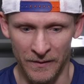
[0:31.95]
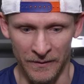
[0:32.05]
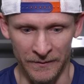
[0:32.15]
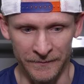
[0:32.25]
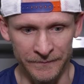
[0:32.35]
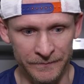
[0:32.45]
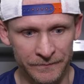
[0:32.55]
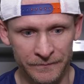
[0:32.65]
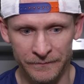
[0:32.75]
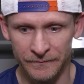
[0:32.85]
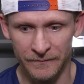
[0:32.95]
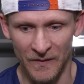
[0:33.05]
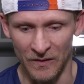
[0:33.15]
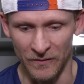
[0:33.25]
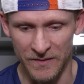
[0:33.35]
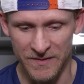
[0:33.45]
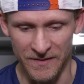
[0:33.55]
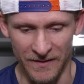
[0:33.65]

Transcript: and um, you know it's.